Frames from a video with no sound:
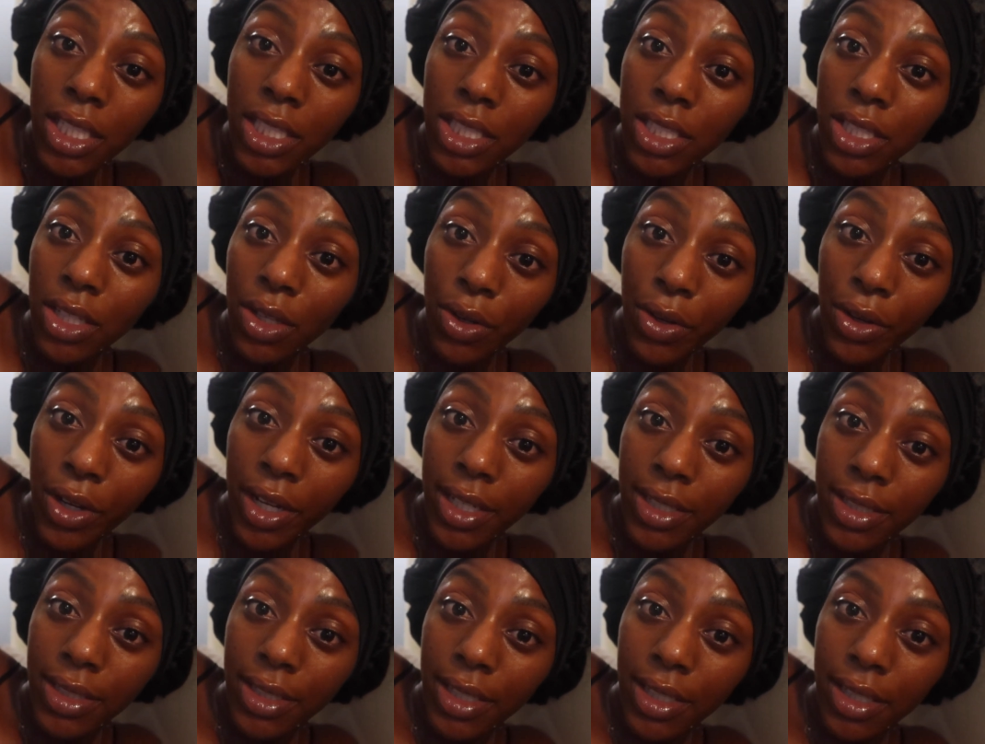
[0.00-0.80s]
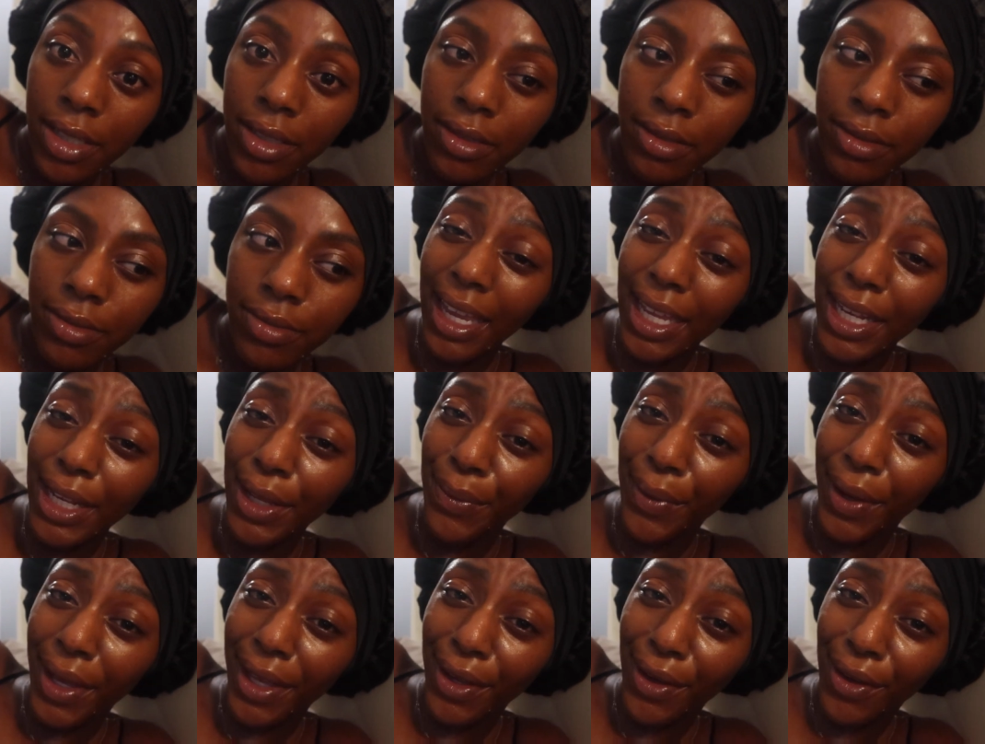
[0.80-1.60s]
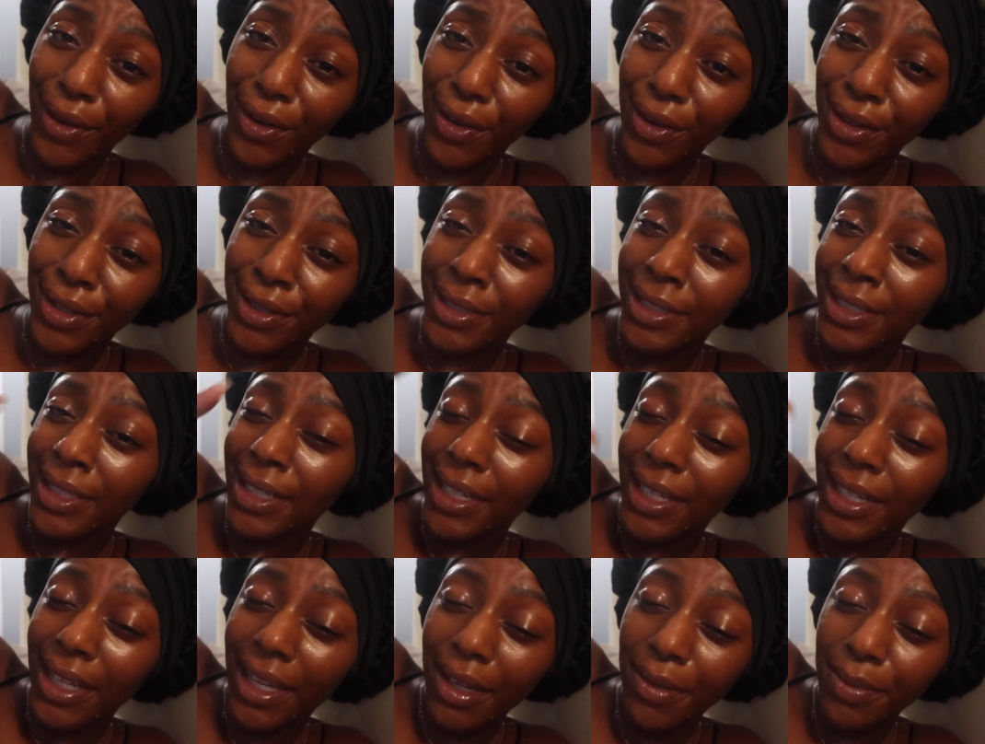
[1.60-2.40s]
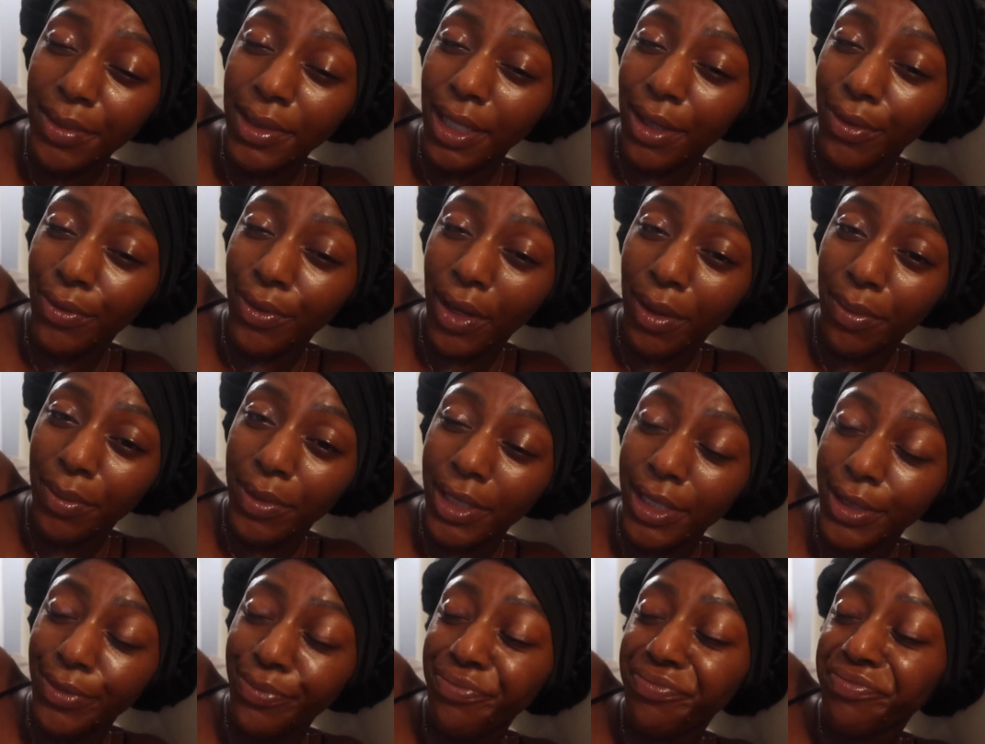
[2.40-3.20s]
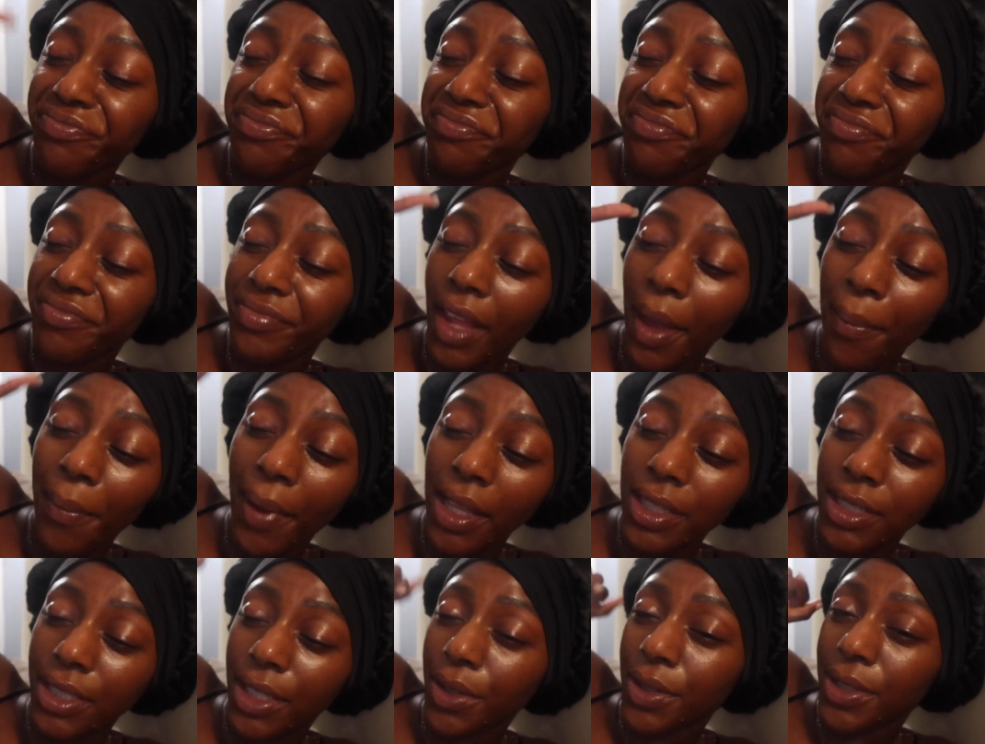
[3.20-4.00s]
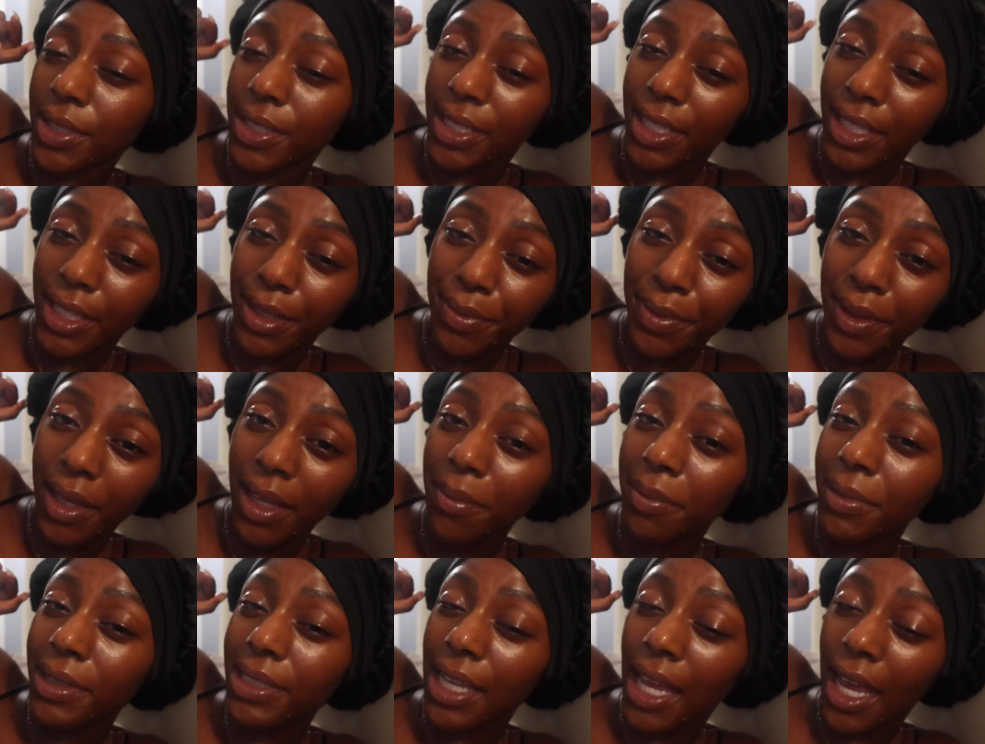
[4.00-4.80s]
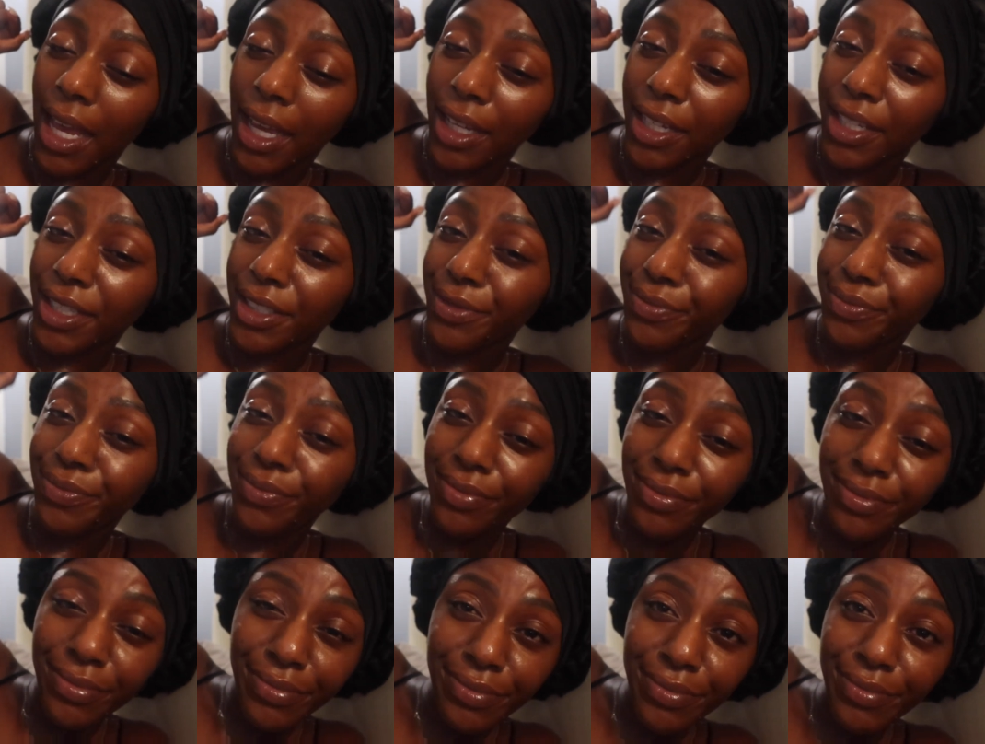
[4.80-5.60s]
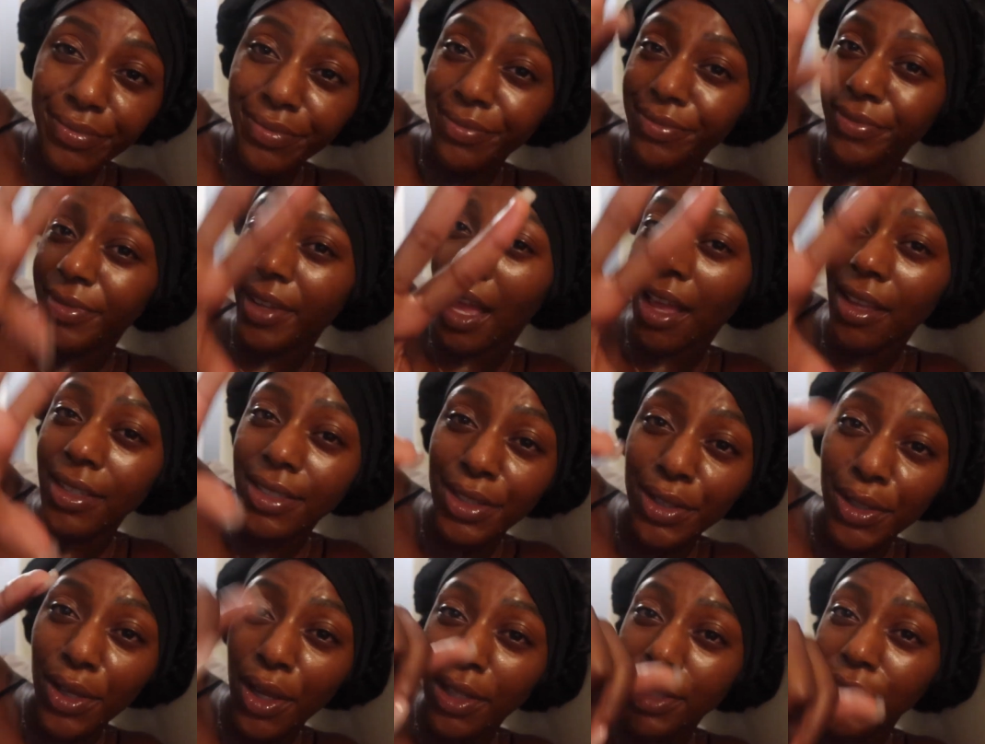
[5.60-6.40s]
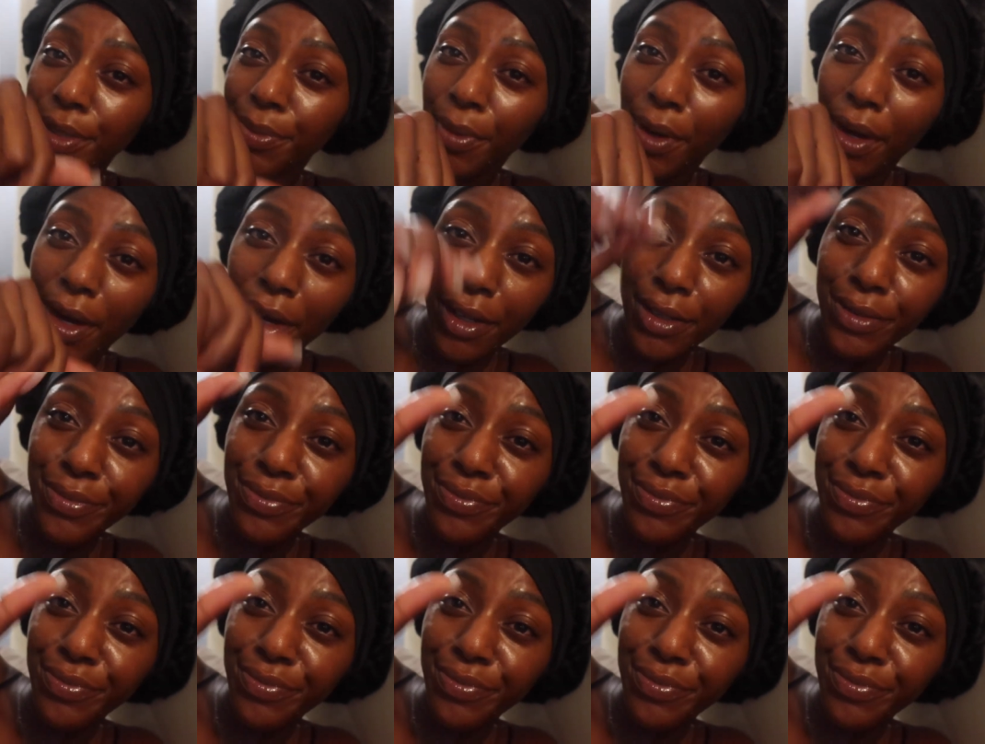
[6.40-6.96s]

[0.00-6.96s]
so crazy. Anyway, y'all, I'm done rambling. I'm about to go to sleep. I'm tired. I'll see y'all tomorrow.